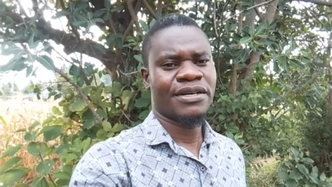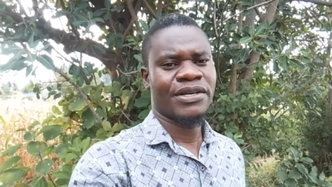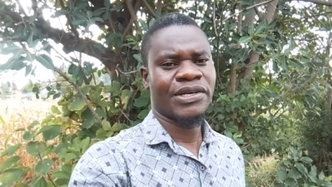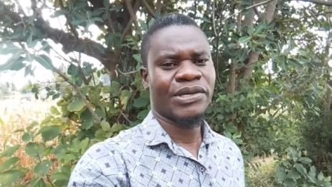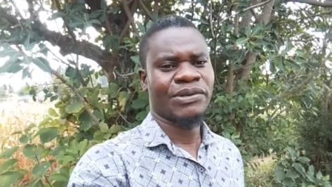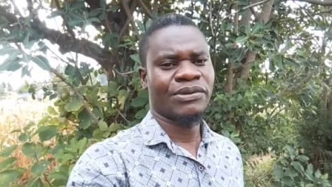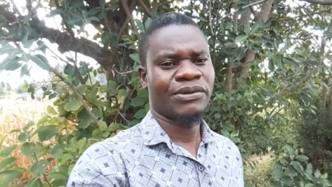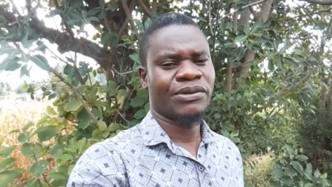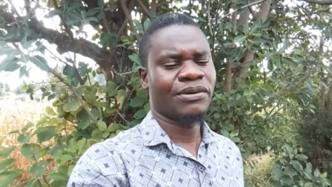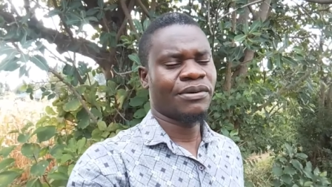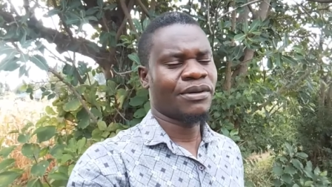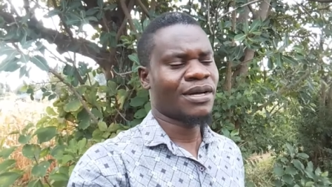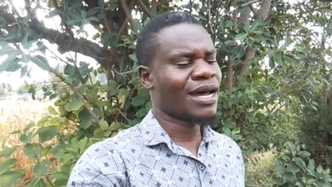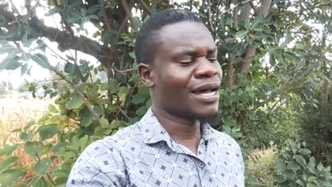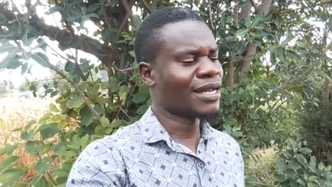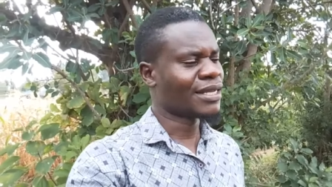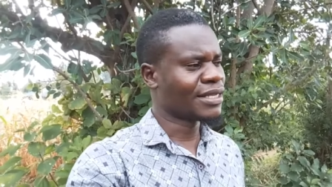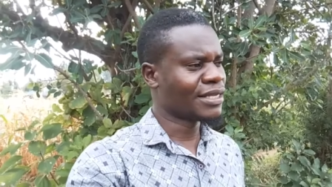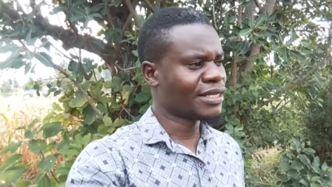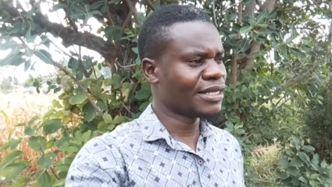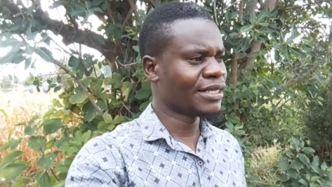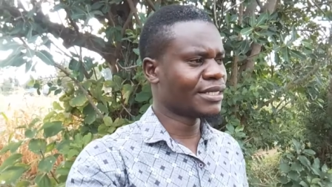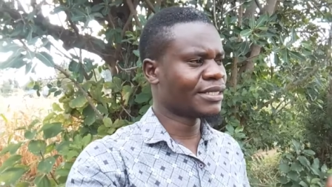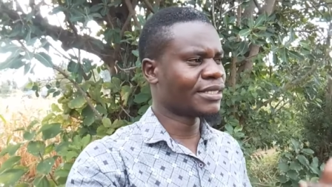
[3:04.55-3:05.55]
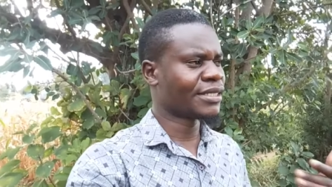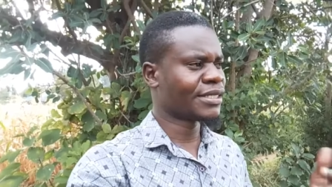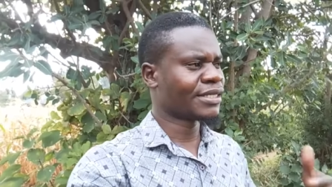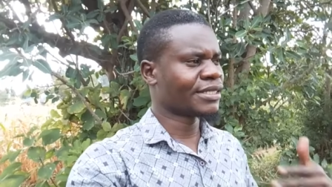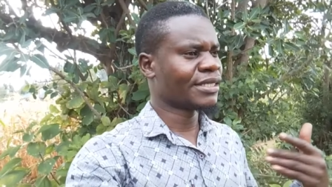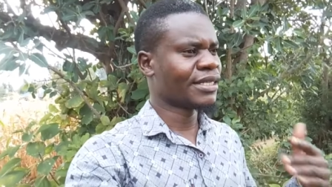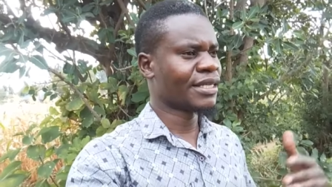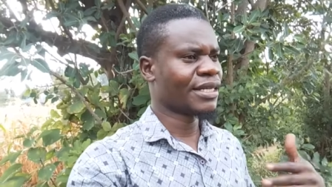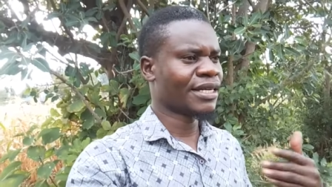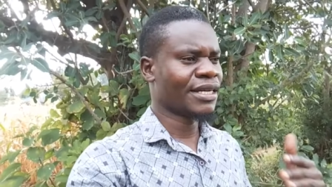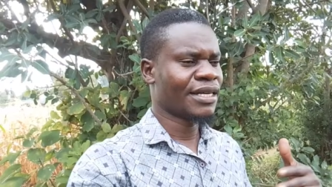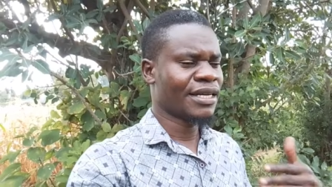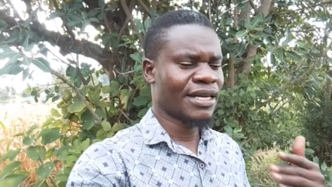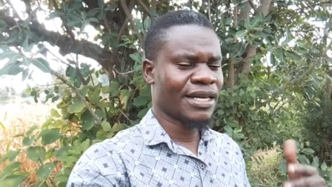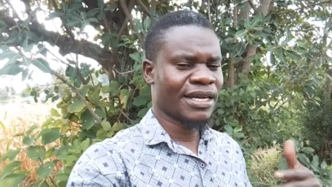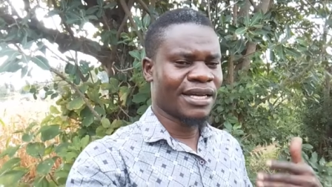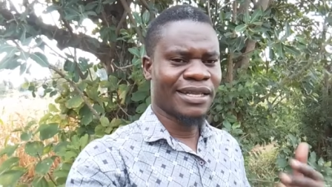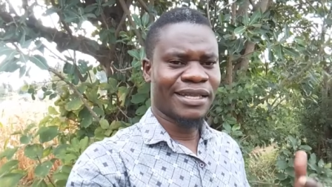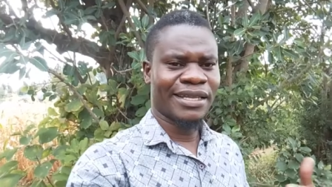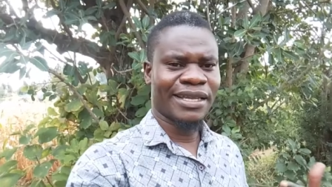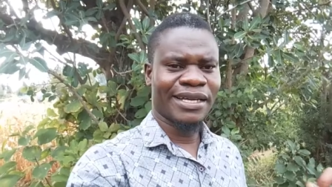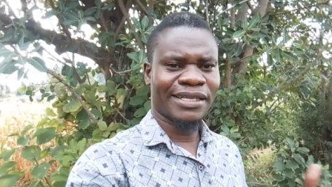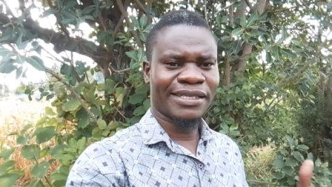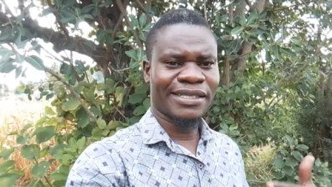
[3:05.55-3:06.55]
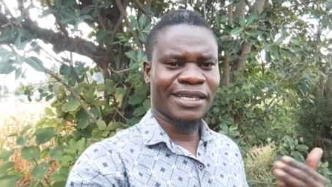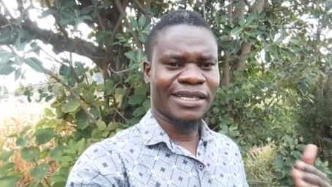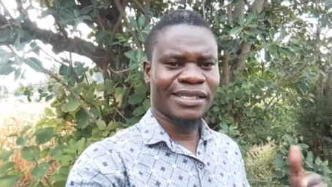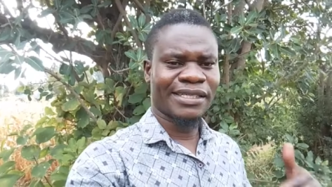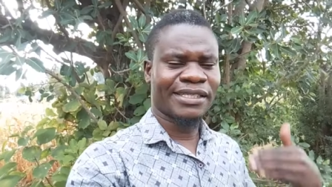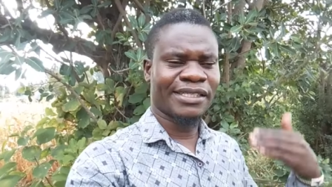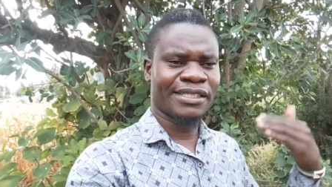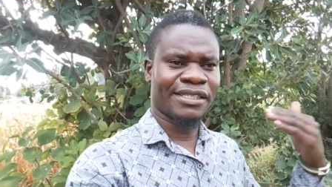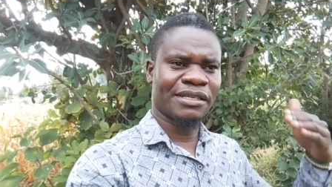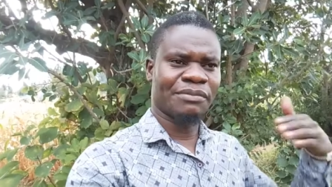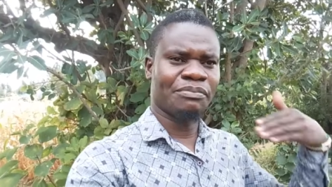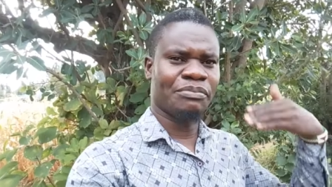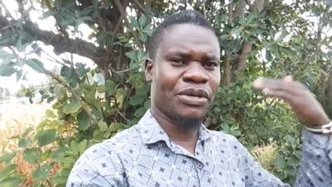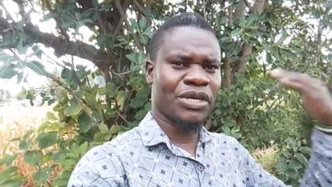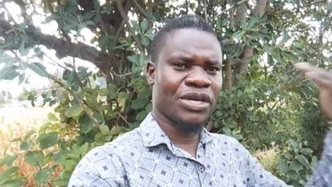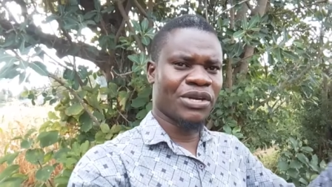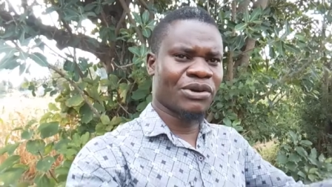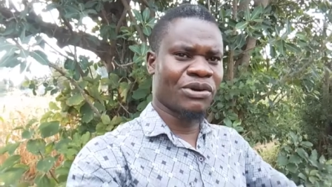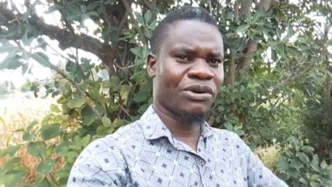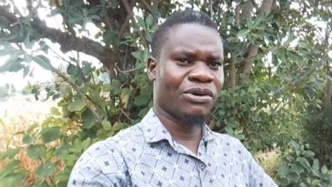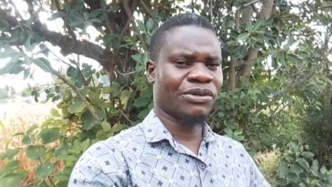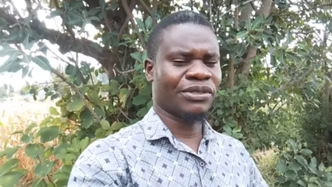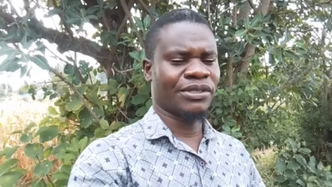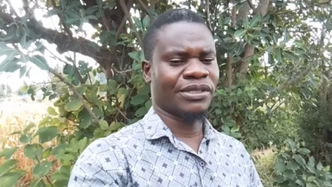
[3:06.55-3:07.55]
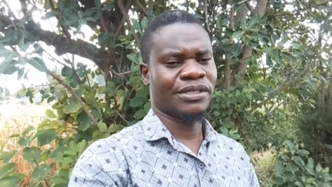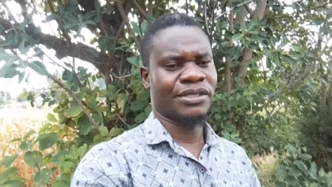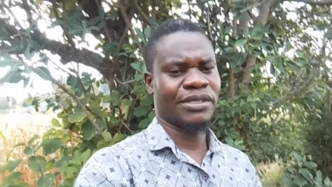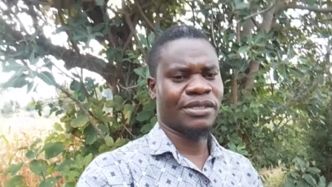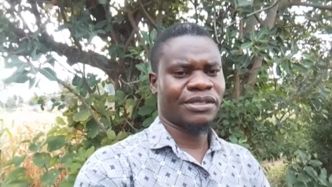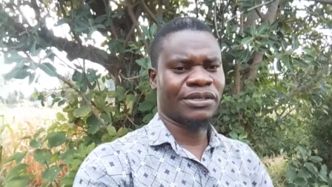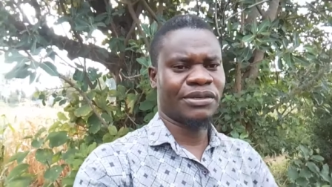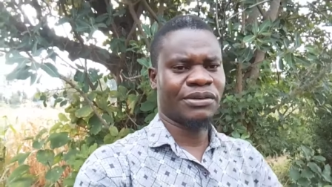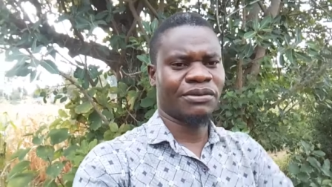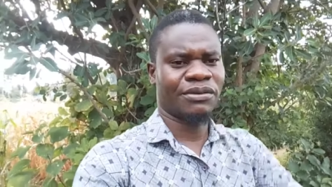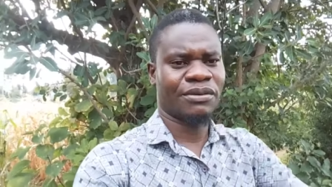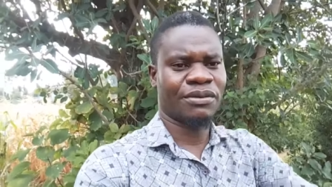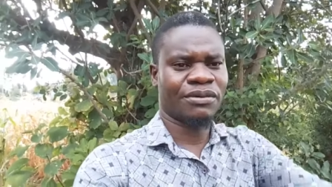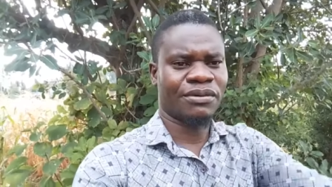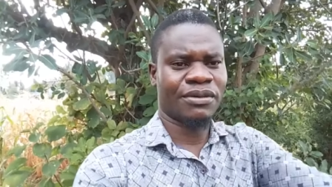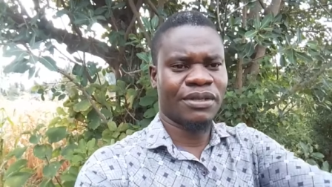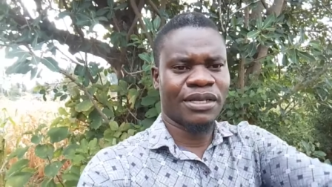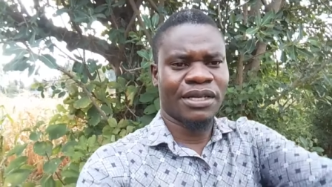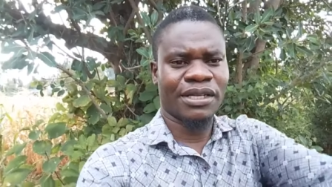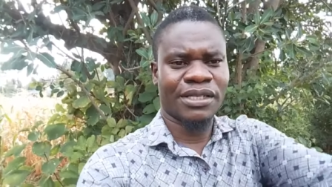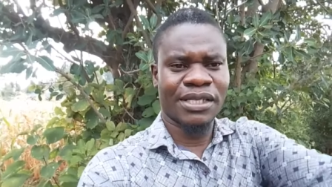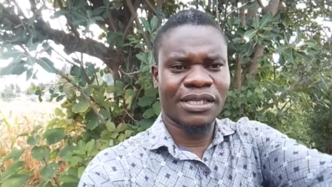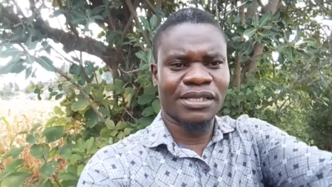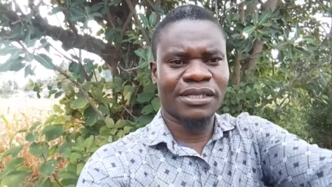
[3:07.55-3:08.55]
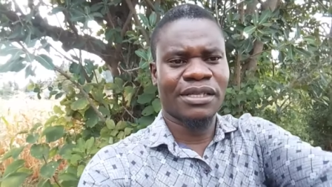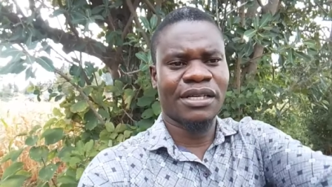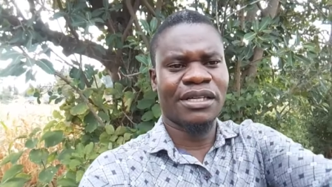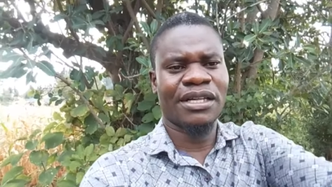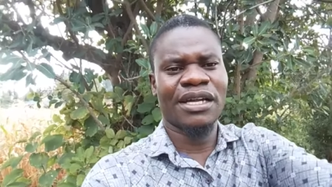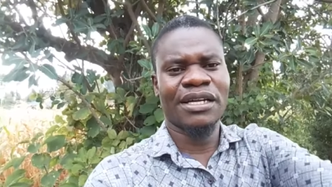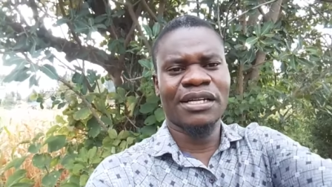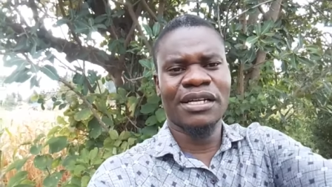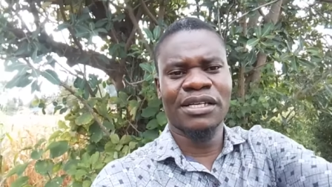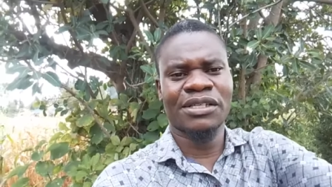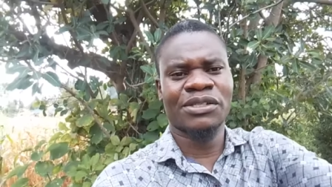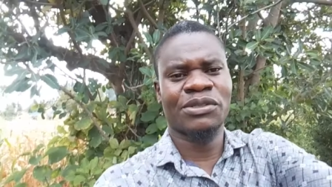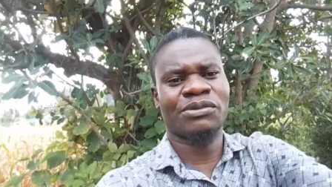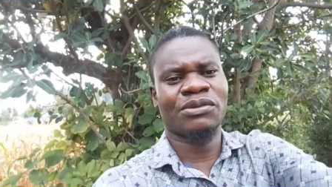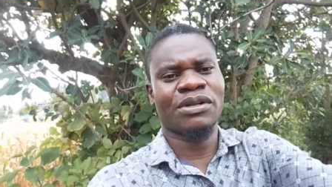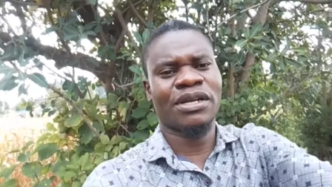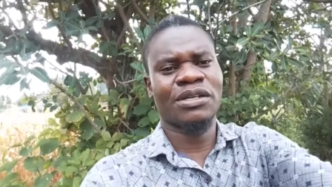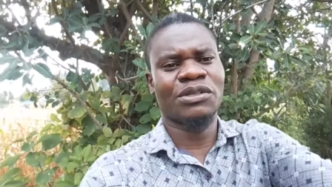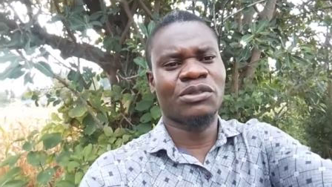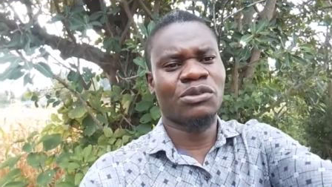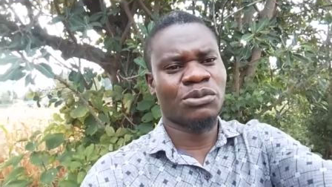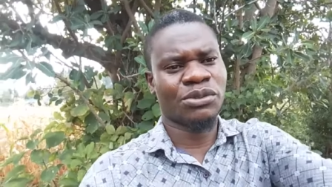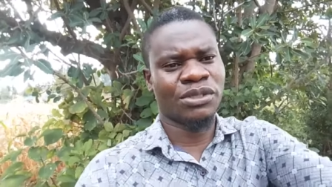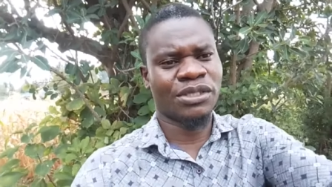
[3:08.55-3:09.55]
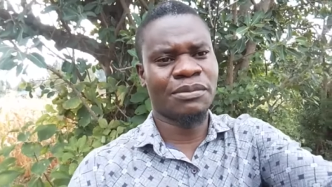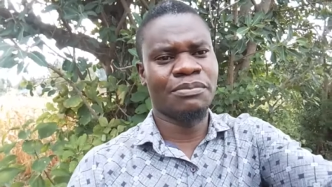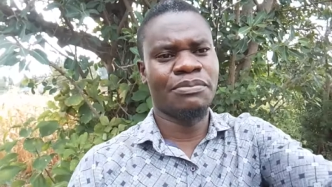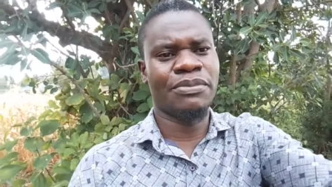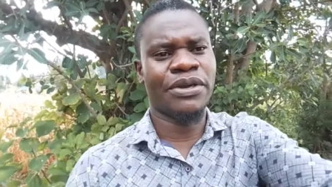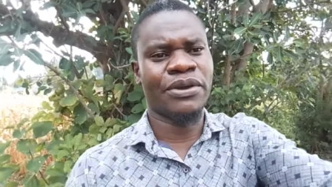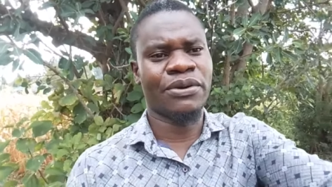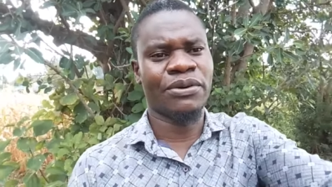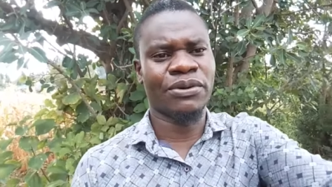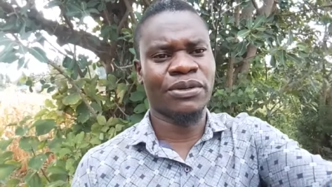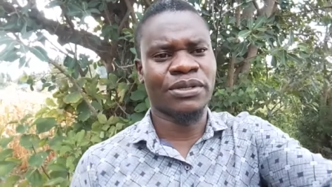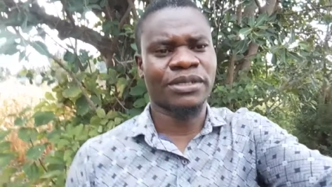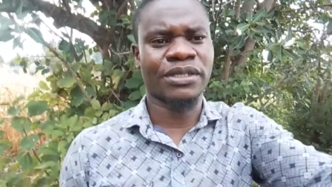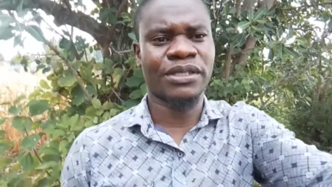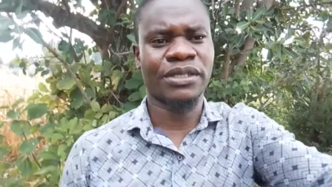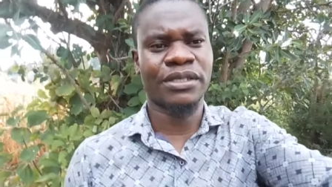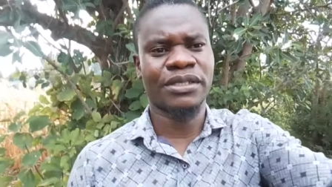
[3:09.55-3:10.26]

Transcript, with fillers: you know, at least let us see beyond you know let us let us try to see beyond